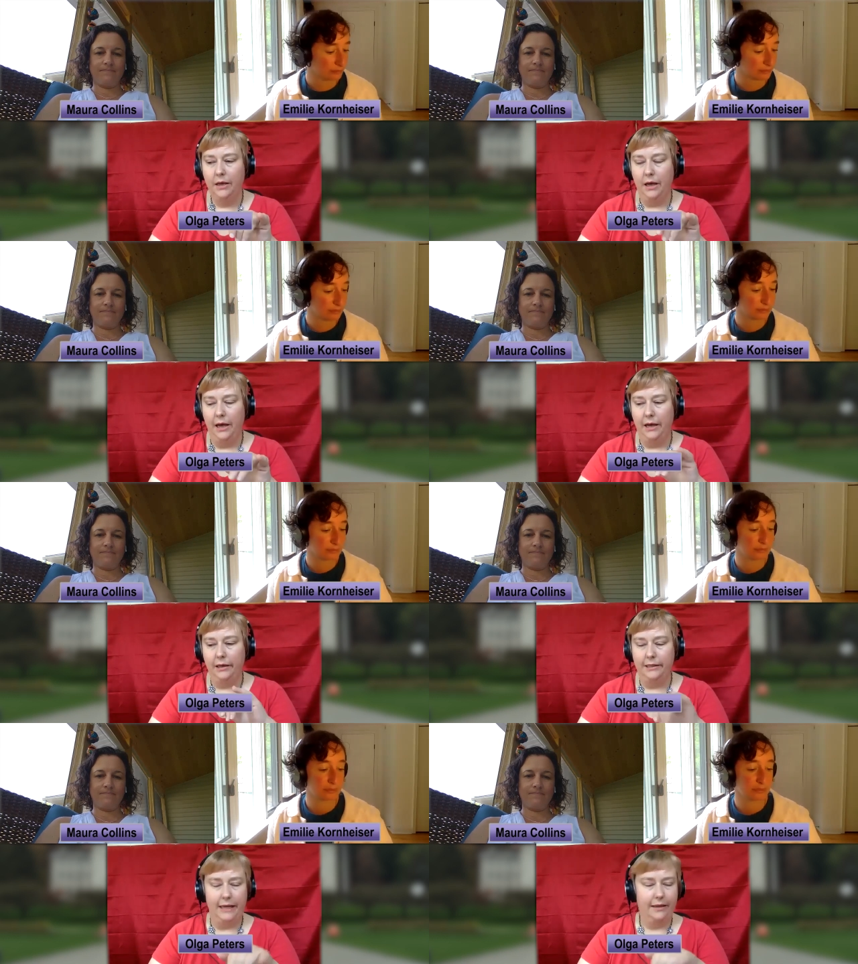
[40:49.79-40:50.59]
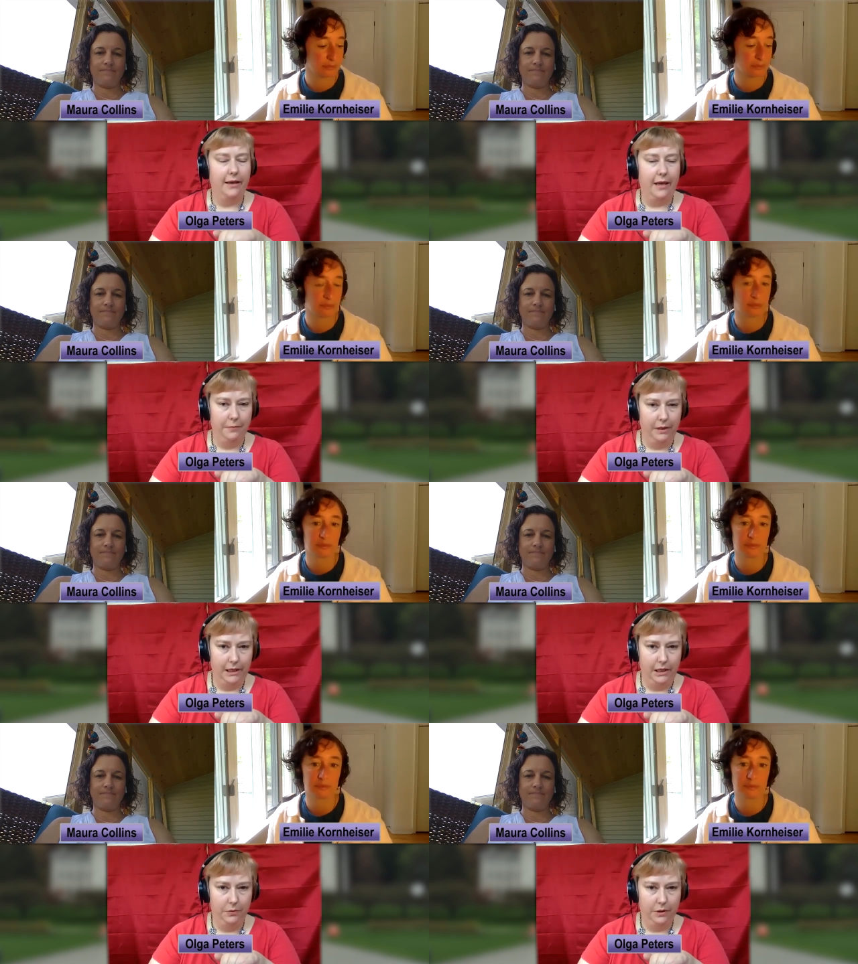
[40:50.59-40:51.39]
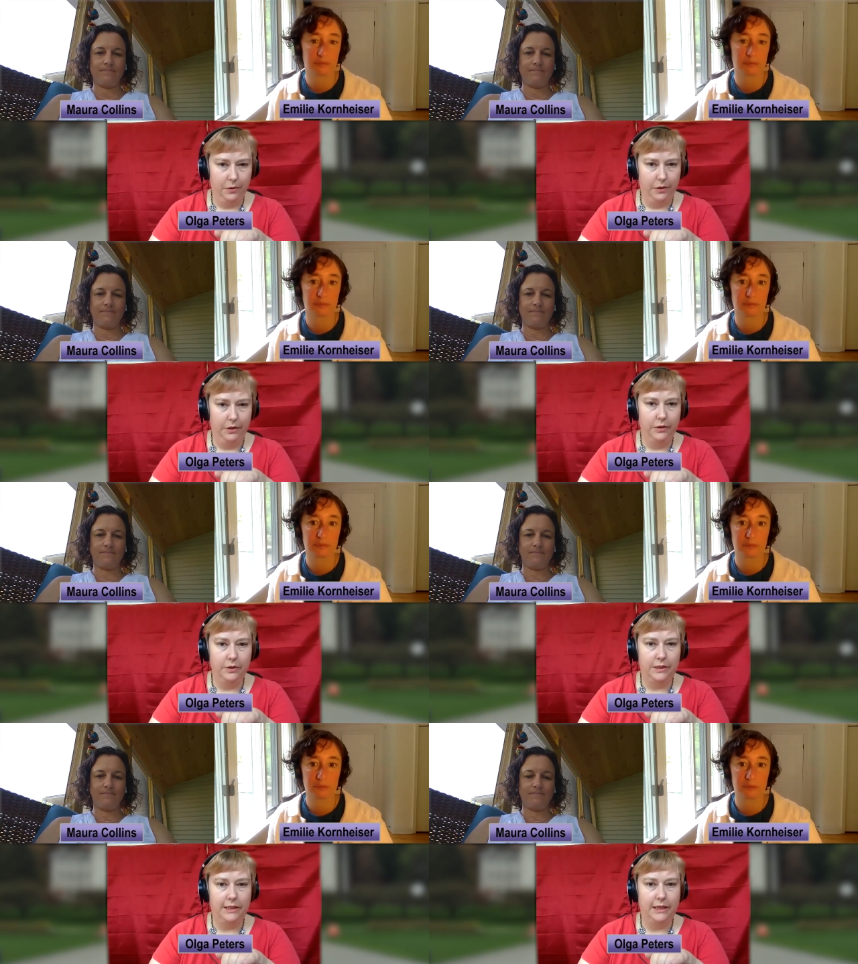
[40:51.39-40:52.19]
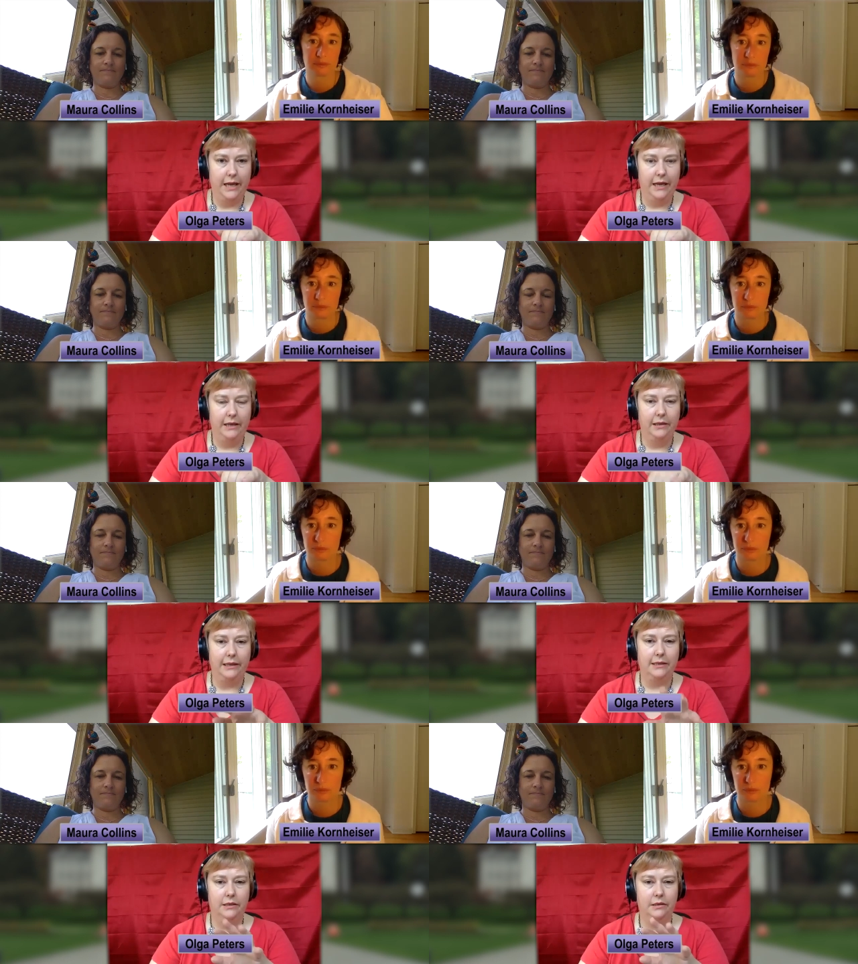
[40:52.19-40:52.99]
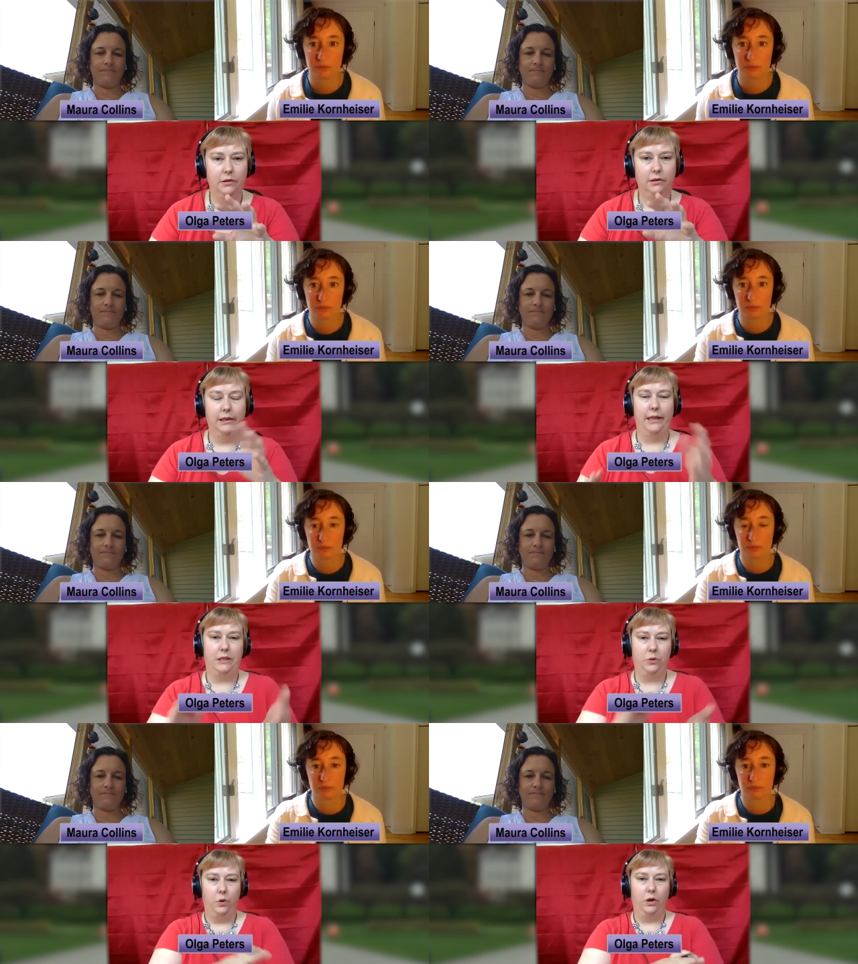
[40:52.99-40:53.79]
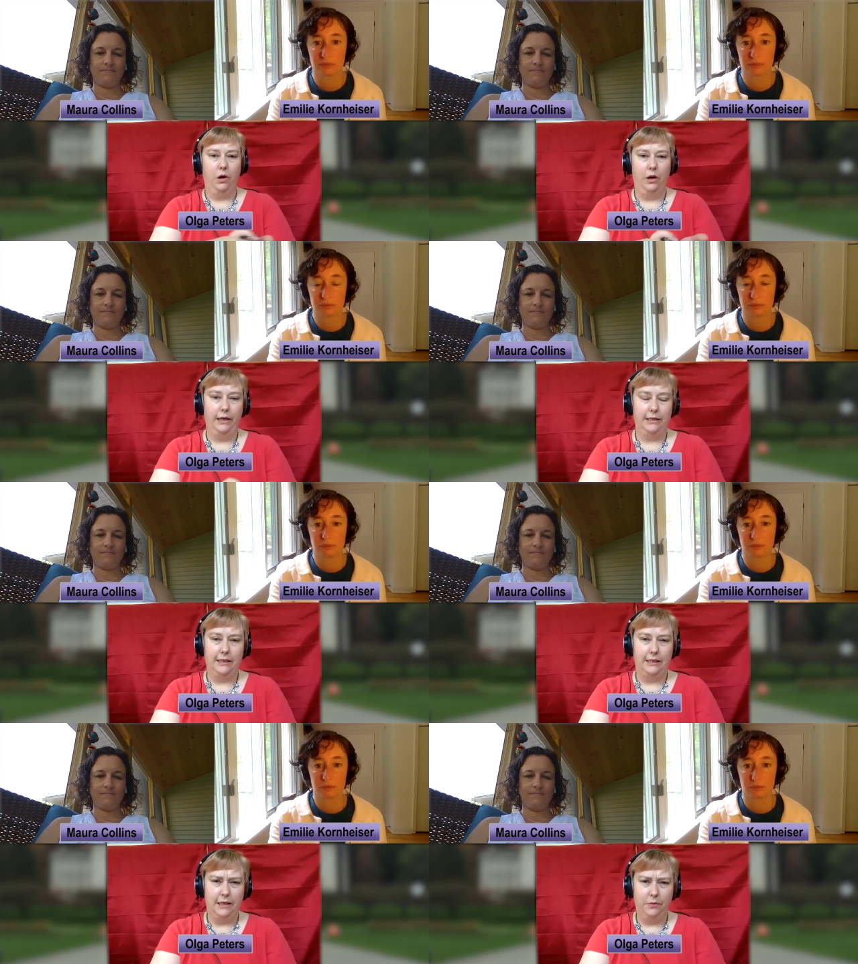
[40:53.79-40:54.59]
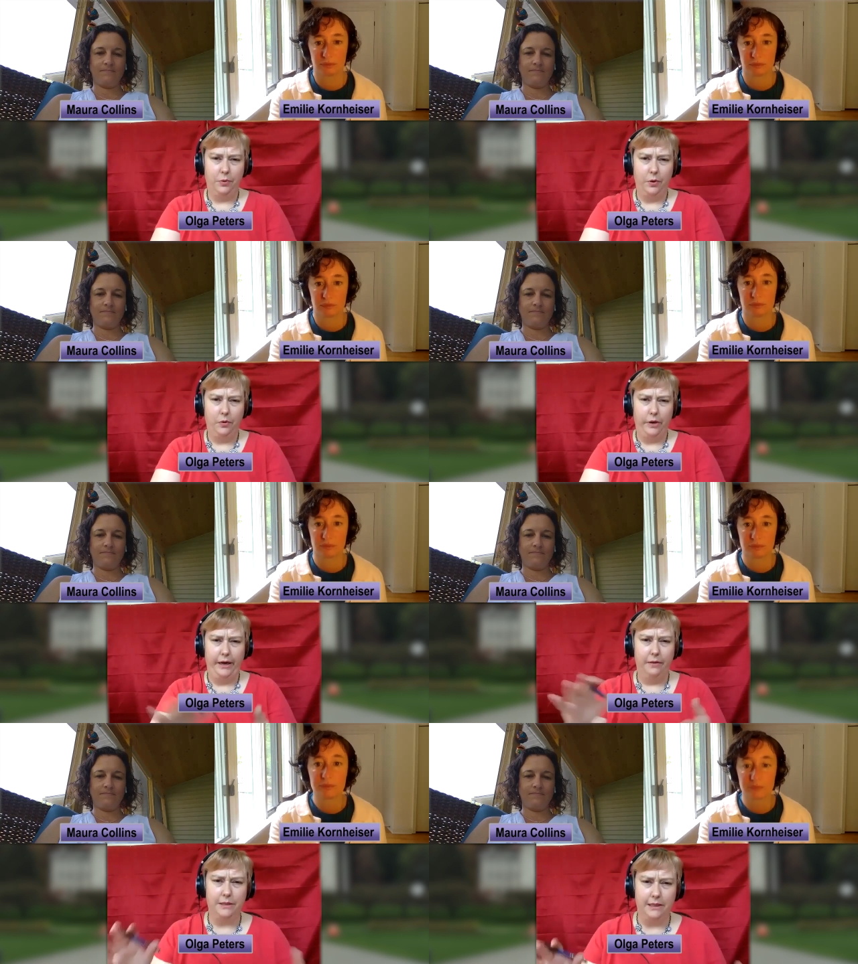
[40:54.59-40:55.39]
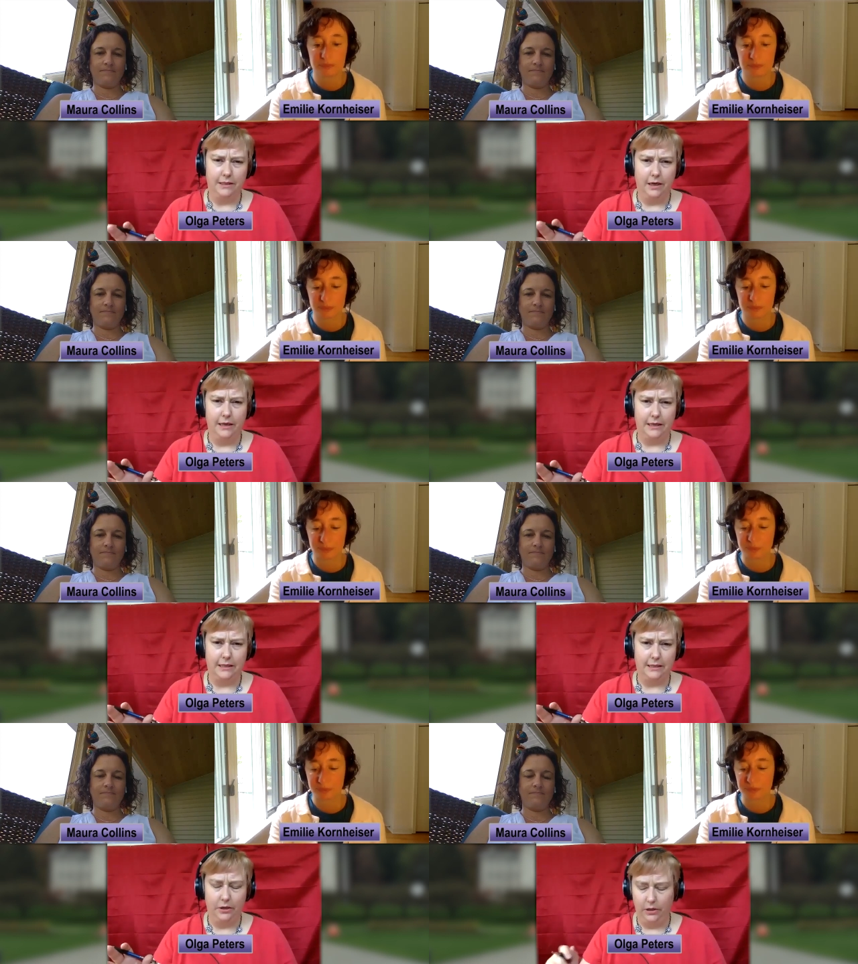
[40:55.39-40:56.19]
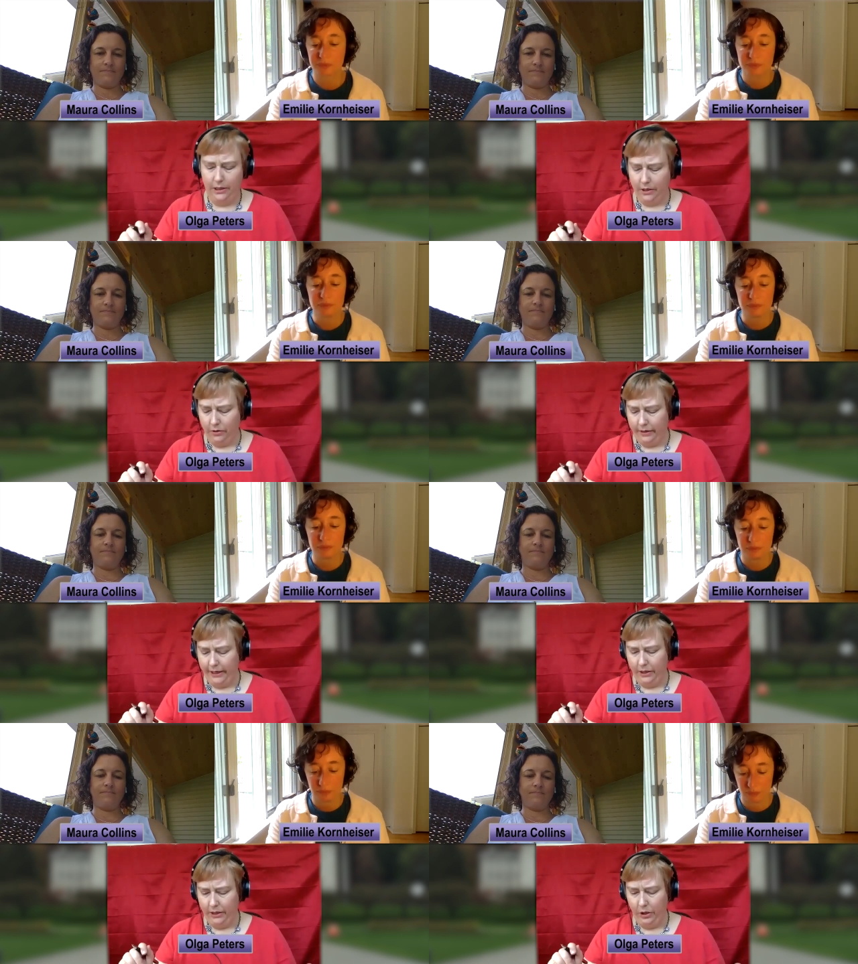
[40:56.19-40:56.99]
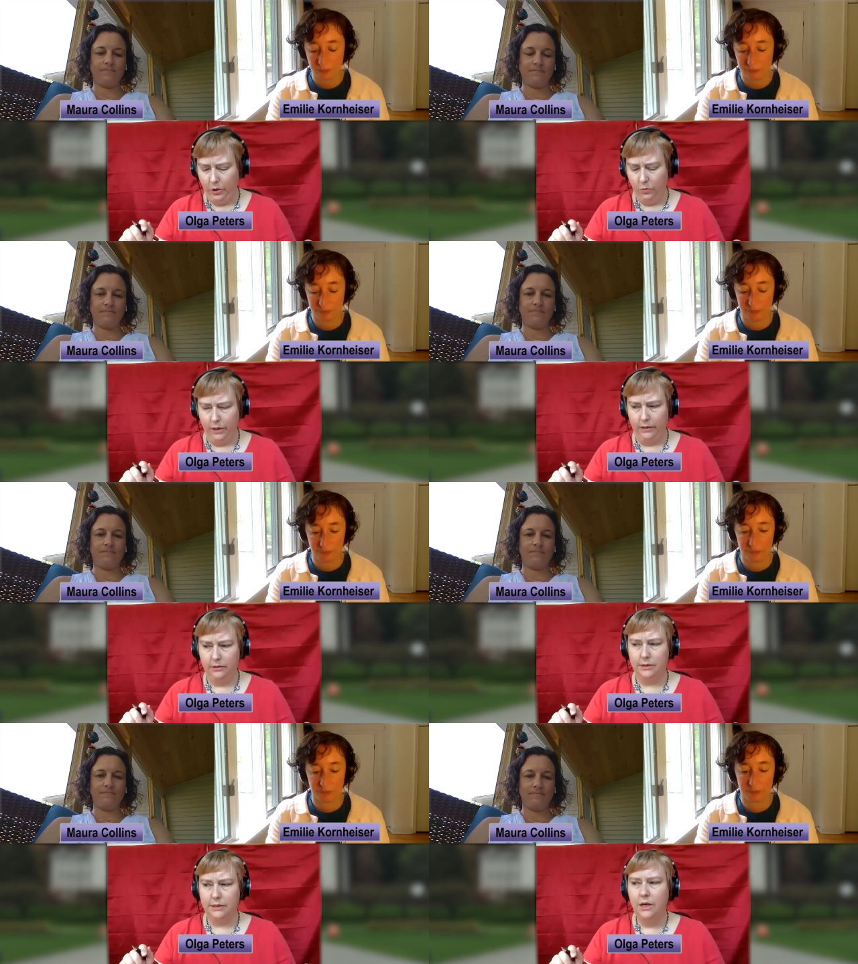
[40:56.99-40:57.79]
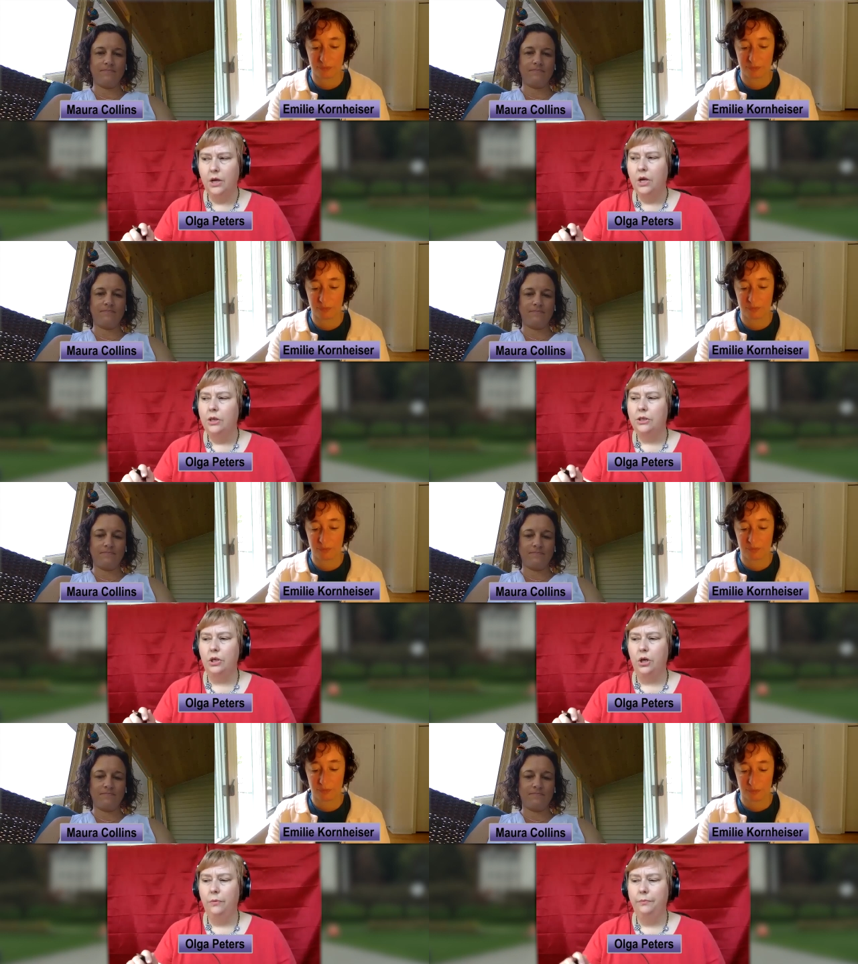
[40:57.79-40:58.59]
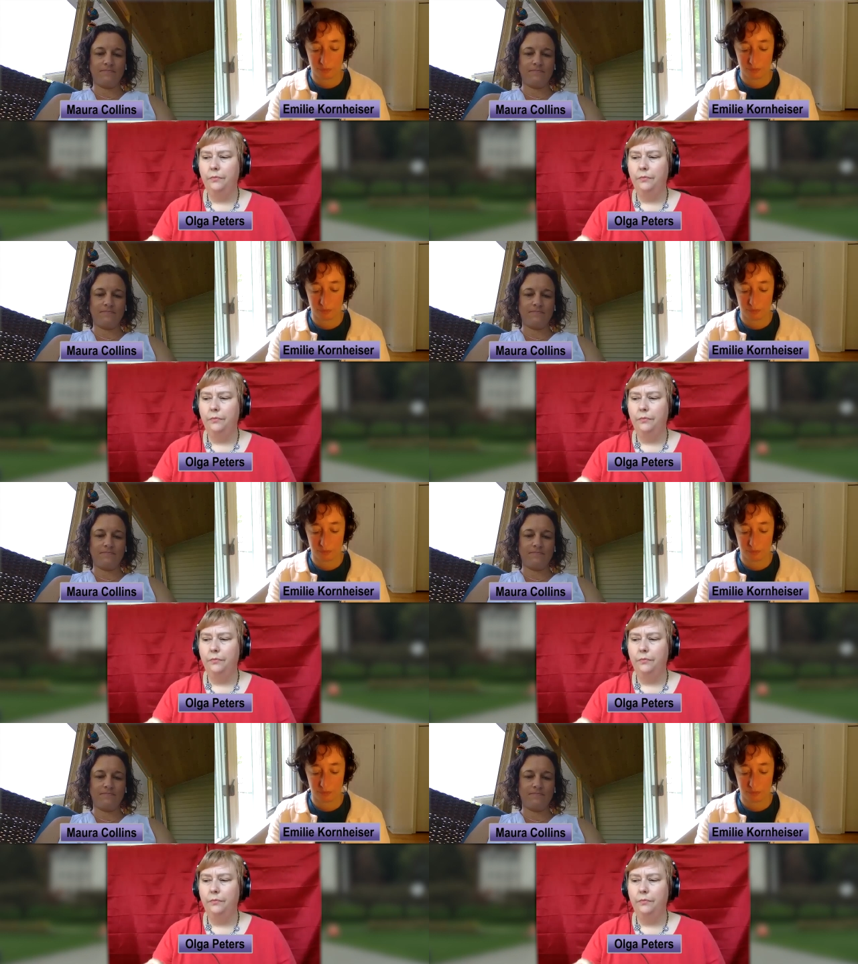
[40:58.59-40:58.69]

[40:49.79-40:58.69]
Speaker 1: because uh, i think emily you were the one who said let's let's work on existing programs let's not necessarily create new ones so